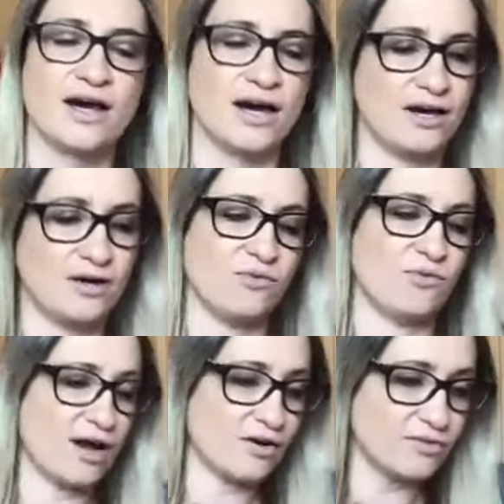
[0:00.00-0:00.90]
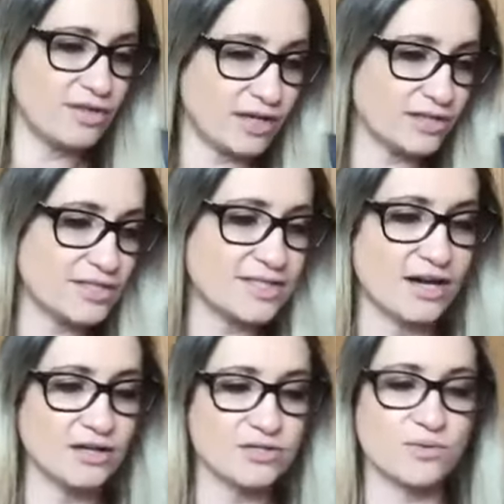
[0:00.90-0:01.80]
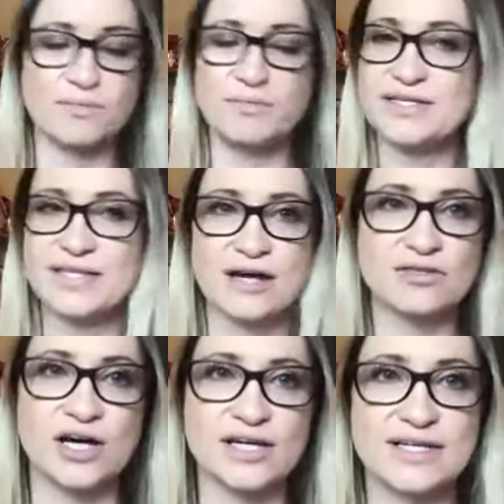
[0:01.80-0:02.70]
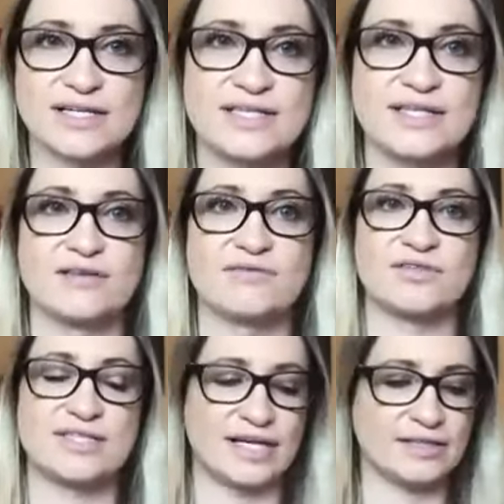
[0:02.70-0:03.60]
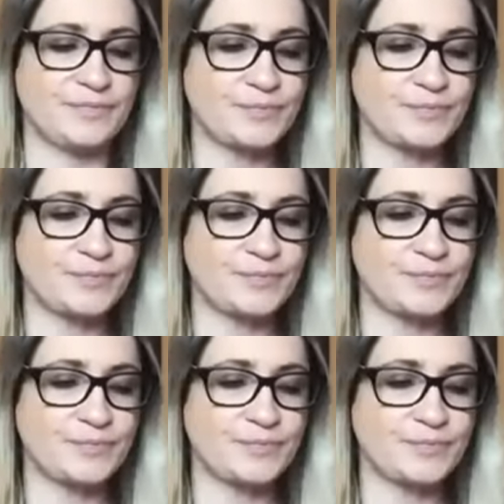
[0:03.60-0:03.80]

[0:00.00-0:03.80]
One of the other cells will be cytotoxic T lymphocyte.